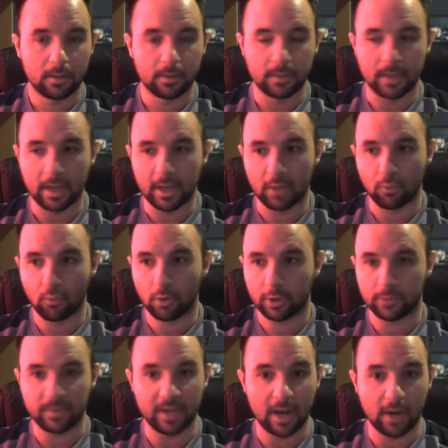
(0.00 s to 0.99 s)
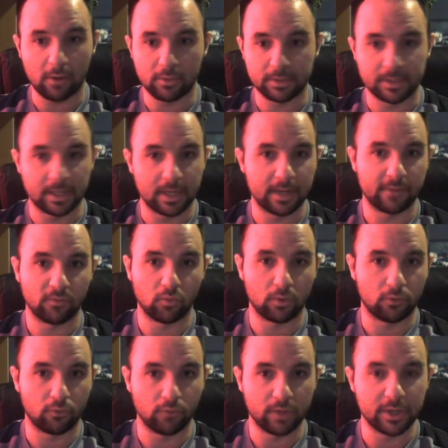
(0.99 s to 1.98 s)
They worked me hours that I never
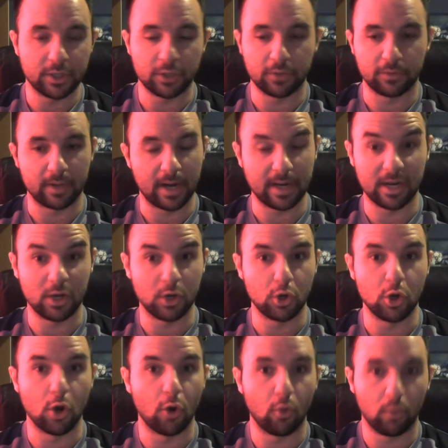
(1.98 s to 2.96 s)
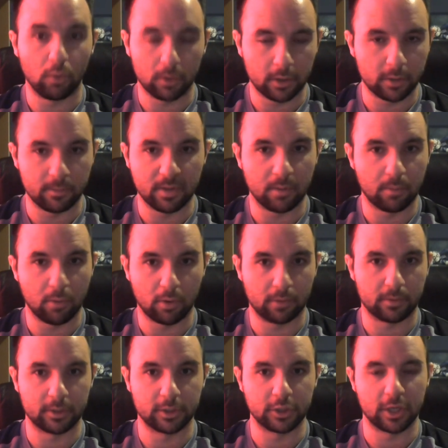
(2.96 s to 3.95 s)
agreed to, that I didn't know were going to be a part
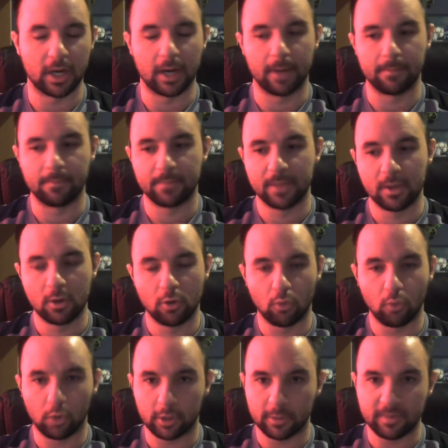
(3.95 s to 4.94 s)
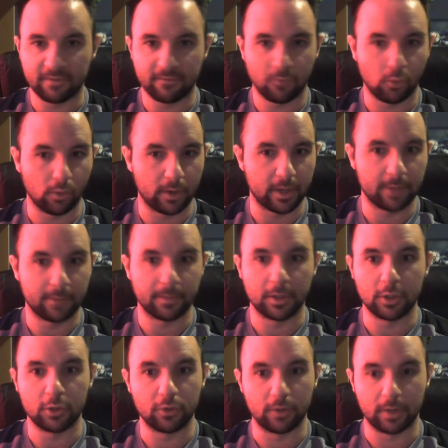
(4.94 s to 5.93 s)
of the job. Working me 4 a.m. to
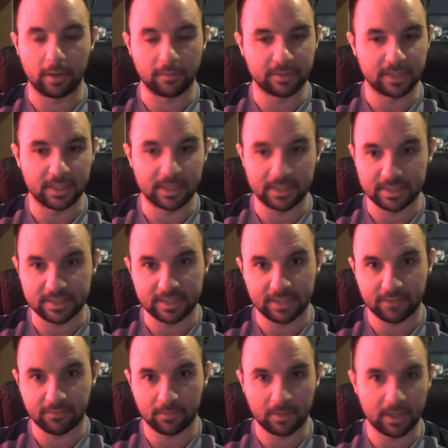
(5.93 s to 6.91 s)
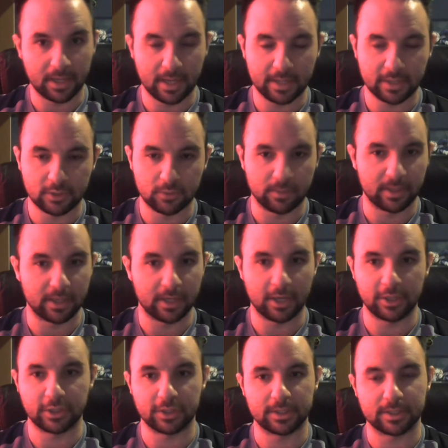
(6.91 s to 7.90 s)
noon, and I was getting sick from my cancer
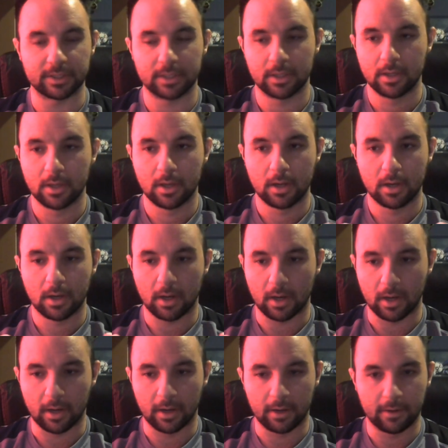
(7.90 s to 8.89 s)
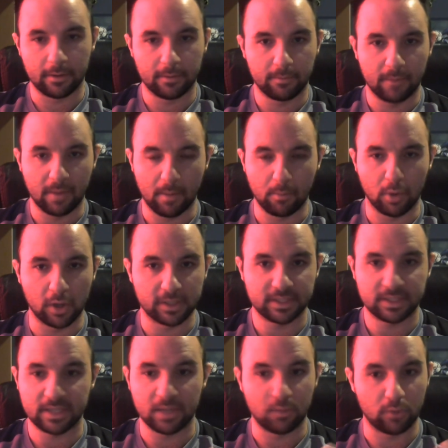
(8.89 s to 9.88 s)
medications. My boss
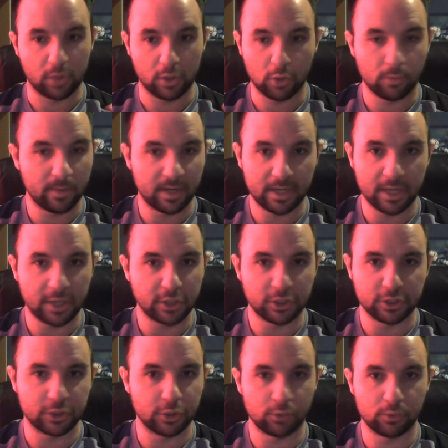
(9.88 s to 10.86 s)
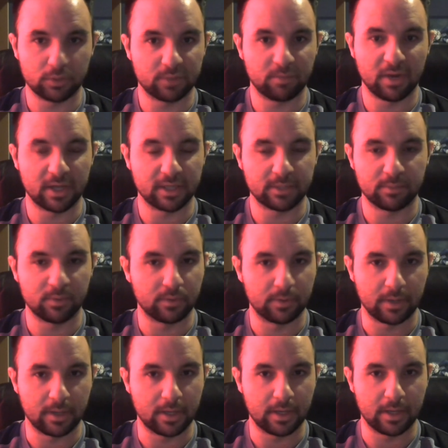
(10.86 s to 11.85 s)
said, "Well, your medication is your
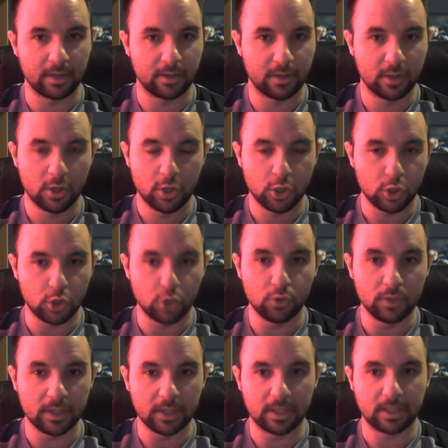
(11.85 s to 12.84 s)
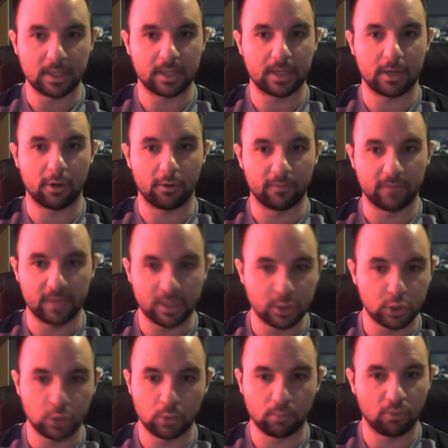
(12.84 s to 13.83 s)
responsibility, and you need to take care of it.
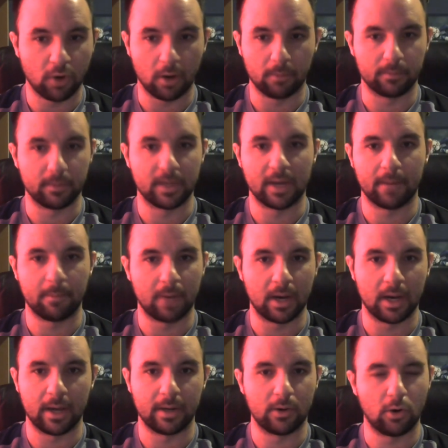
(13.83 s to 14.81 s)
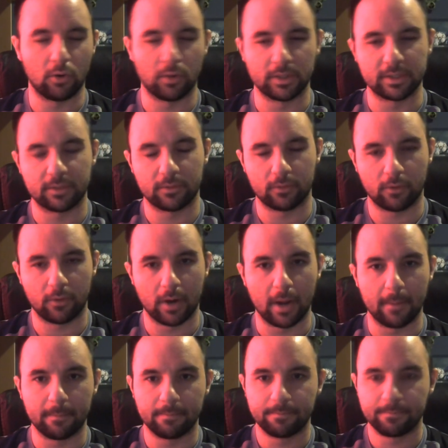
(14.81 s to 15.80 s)
That's your problem, not mine," all this other crap.